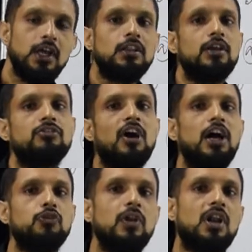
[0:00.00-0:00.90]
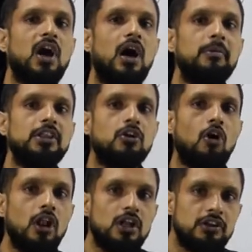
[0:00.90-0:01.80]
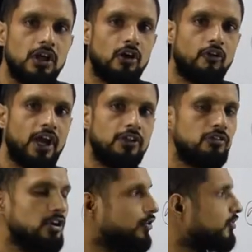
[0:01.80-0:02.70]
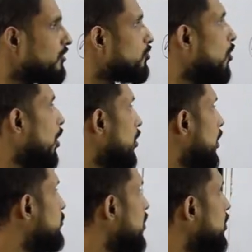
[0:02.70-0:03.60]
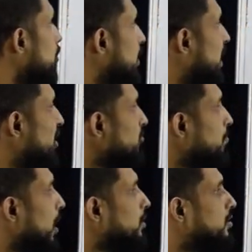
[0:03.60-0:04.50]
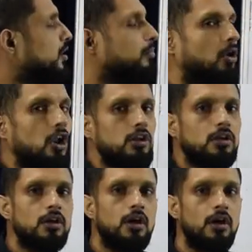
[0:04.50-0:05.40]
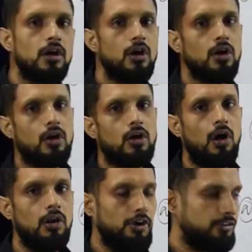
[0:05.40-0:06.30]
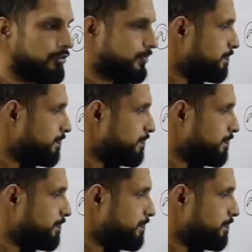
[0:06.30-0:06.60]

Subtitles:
the size will come in the colloidal range. Such colloids are known as multi-molecular colloid.